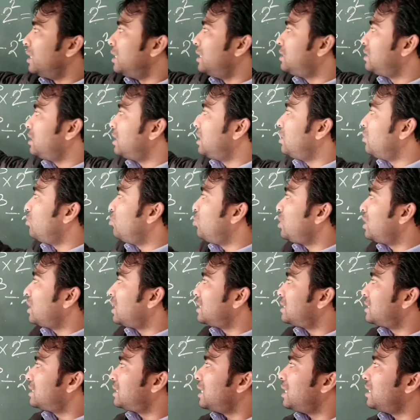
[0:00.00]
easily we
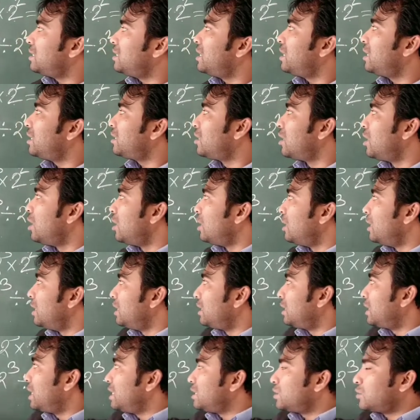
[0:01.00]
can say that
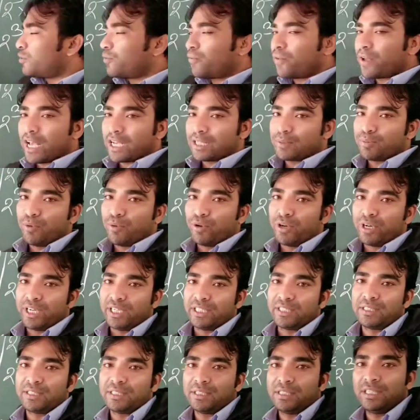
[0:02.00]
in case of
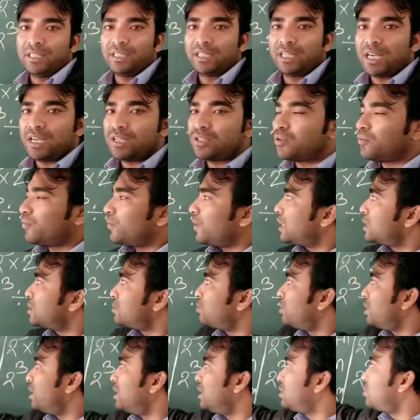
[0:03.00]
exponents,
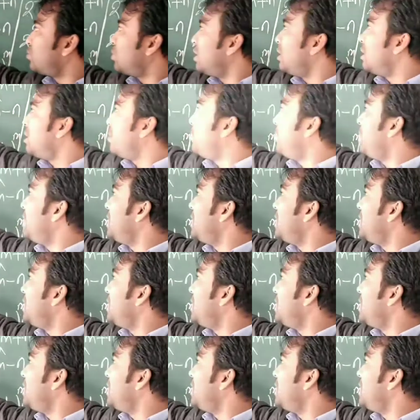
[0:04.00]
when the